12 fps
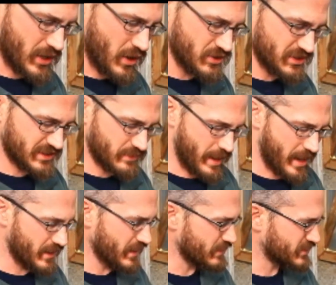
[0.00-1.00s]
go just
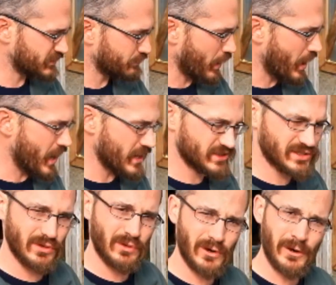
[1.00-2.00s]
about any spa
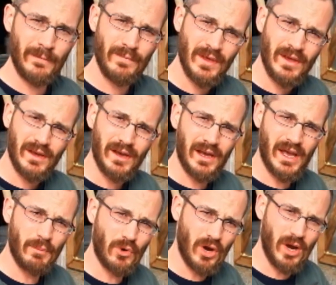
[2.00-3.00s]
store
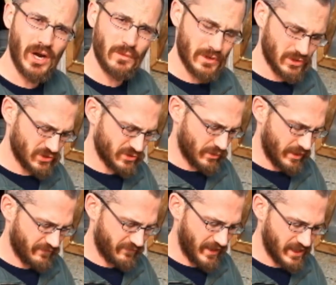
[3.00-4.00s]
um, or hardware
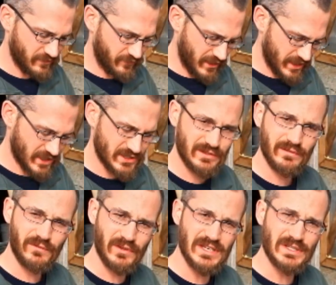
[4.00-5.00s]
store and find fittings
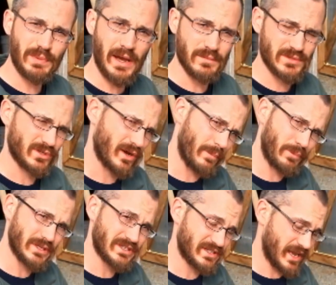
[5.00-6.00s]
for these pumps. They're all
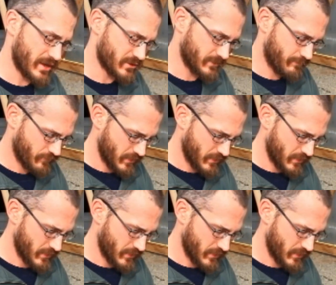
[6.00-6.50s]
pretty standard.